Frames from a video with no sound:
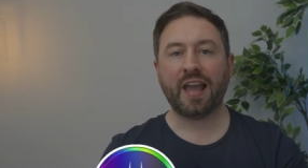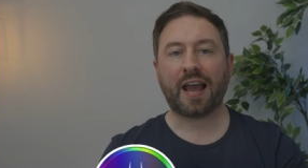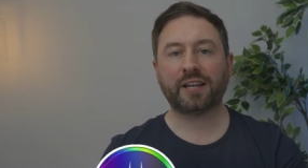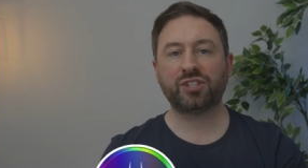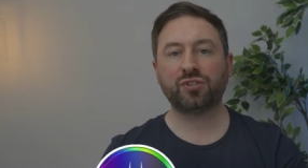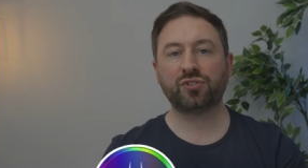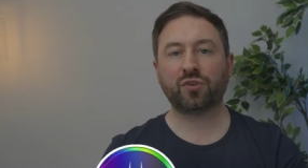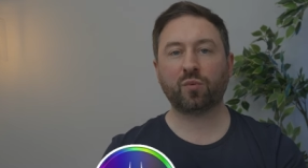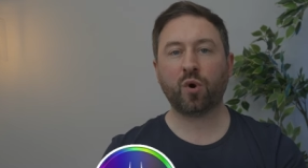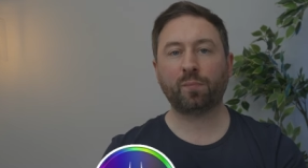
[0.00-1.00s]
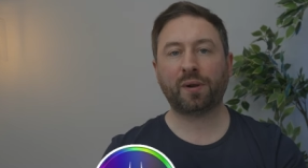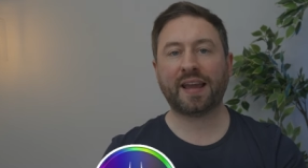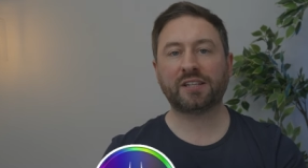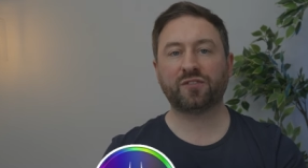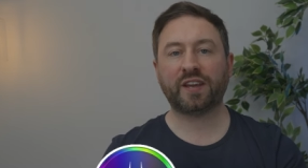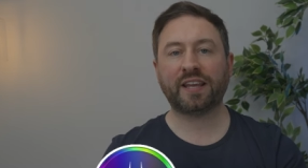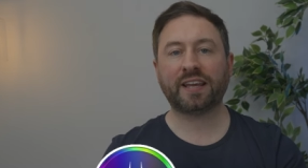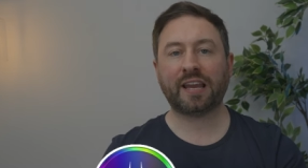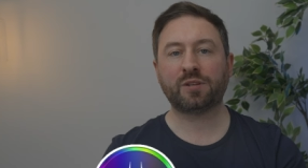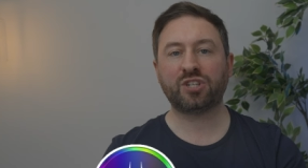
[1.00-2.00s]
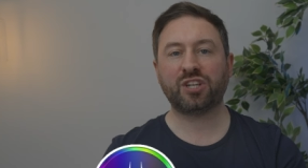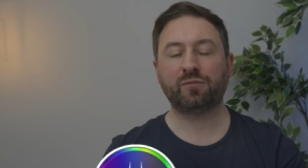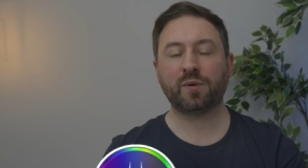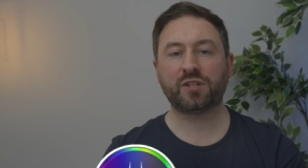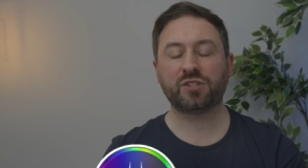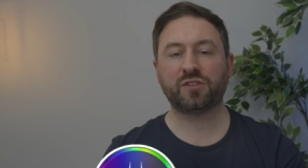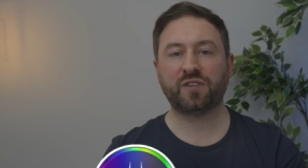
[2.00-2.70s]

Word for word: and is used to reward players for in game achievements,